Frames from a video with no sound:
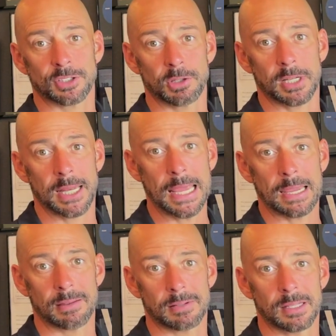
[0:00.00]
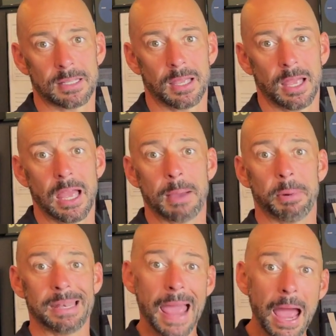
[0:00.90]
to today.
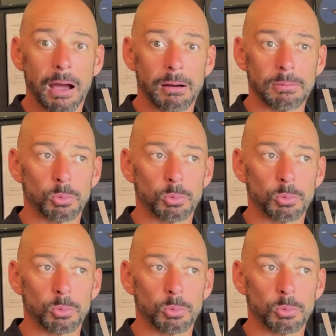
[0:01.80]
But now